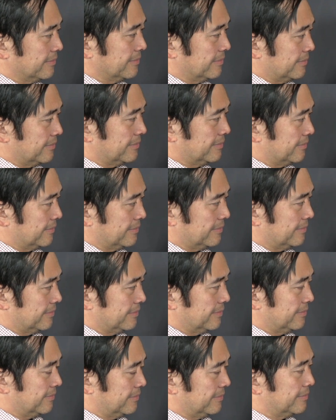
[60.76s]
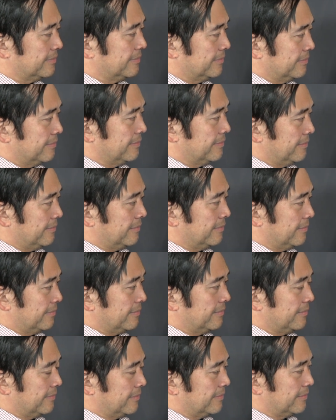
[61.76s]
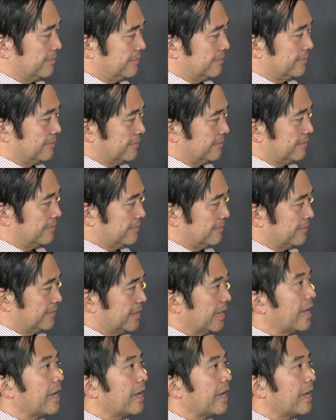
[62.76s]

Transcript: (not speaking)